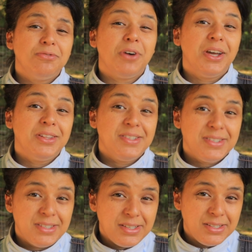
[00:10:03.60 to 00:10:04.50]
find
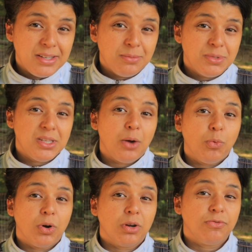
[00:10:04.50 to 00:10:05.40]
systems that
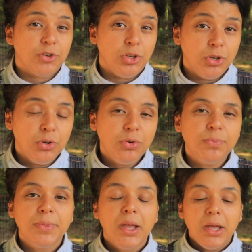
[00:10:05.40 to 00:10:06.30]
work for you,
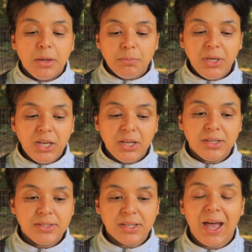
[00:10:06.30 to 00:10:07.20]

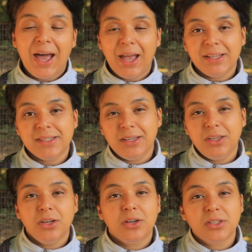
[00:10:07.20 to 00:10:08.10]
because as the
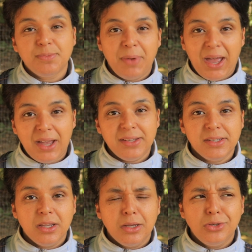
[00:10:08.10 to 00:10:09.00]
years
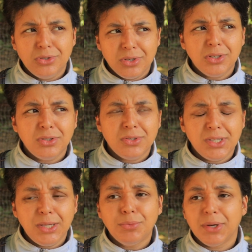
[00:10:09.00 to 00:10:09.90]
pass, you start to
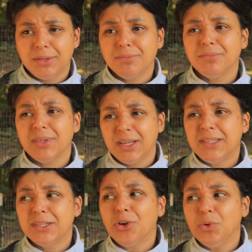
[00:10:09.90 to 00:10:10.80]
see what
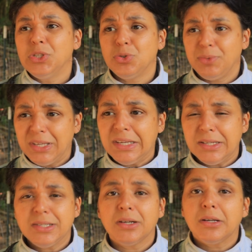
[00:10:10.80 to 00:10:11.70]
it's going to be
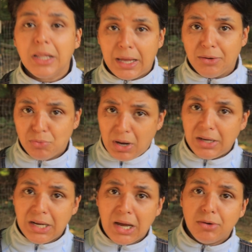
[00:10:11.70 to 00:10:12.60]
easier. Like right
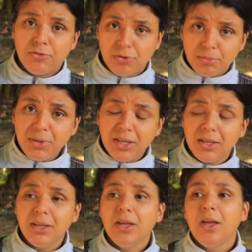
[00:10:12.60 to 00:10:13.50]
now for me,